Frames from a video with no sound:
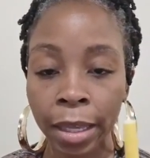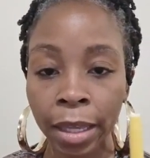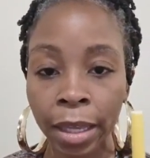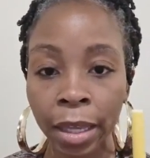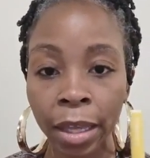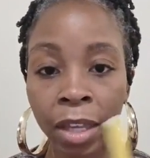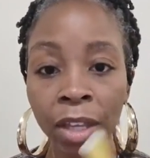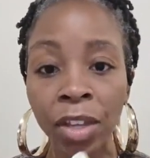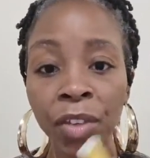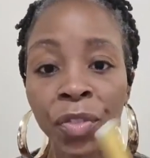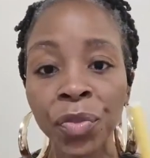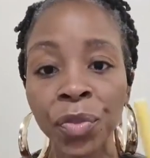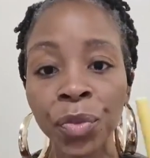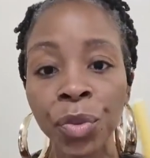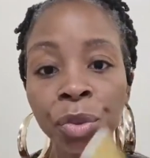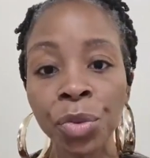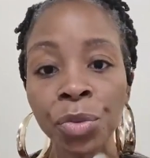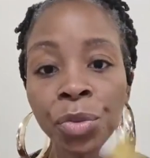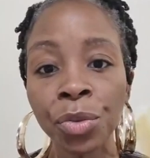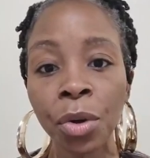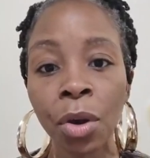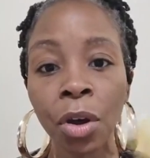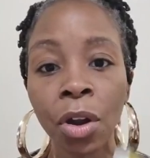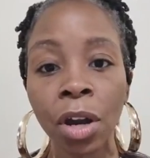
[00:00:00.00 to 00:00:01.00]
If
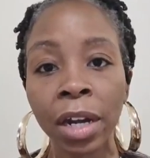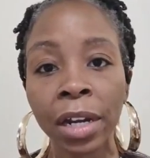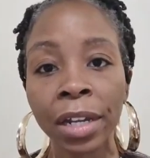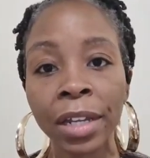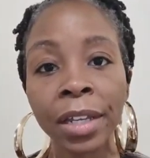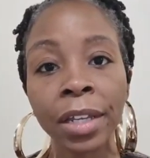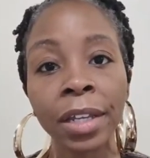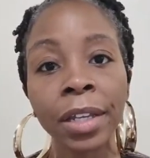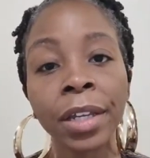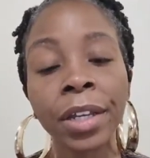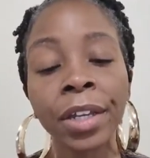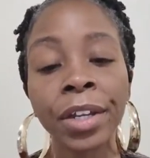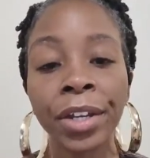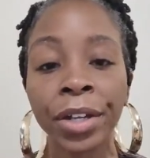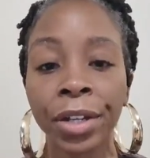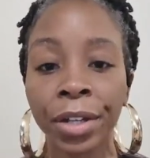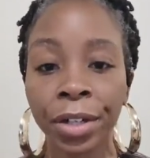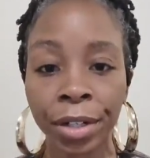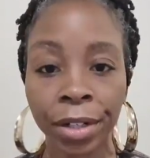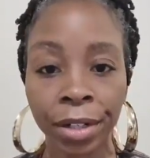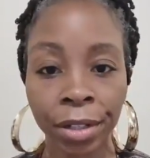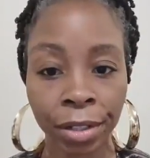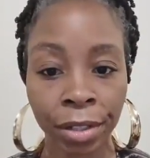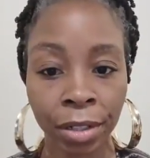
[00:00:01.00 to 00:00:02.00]
you are
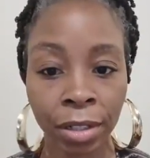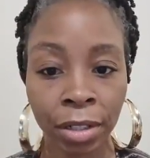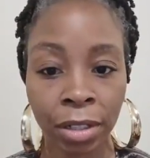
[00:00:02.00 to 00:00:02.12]
eager